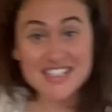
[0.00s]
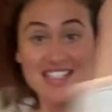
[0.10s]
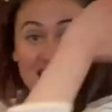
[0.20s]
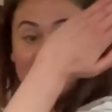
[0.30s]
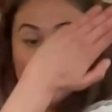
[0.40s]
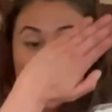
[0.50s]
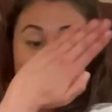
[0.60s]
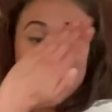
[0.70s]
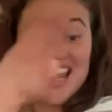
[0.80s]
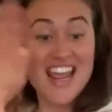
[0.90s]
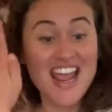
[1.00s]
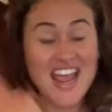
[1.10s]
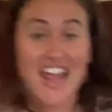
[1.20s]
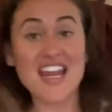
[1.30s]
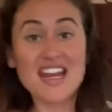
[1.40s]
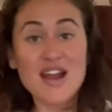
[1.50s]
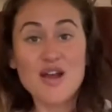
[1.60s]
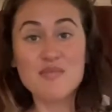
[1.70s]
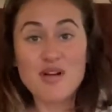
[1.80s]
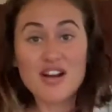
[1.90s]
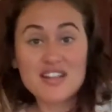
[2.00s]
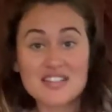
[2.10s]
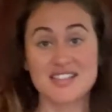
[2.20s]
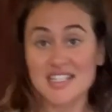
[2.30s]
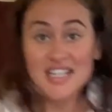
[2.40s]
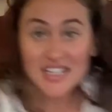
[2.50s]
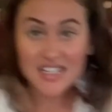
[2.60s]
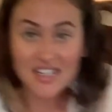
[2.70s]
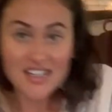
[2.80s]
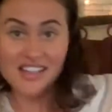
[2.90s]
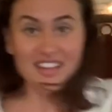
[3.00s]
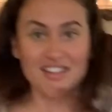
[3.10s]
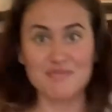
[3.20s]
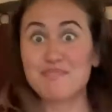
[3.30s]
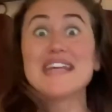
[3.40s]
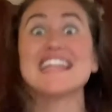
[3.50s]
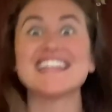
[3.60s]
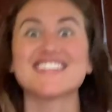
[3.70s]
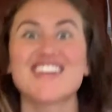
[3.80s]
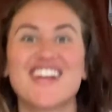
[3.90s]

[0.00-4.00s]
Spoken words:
7, 8. Part C. B.